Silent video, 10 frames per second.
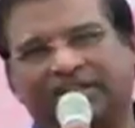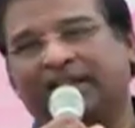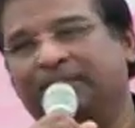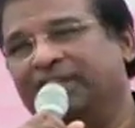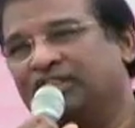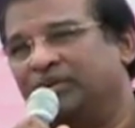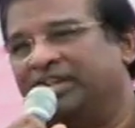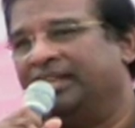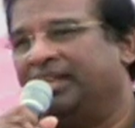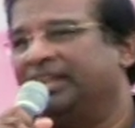Jeremiah
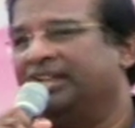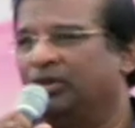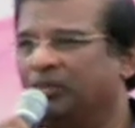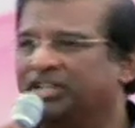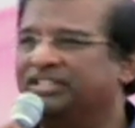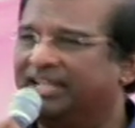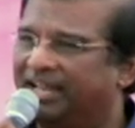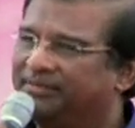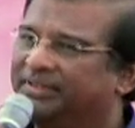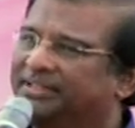29 and verse
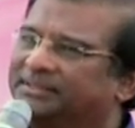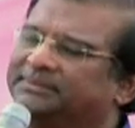11.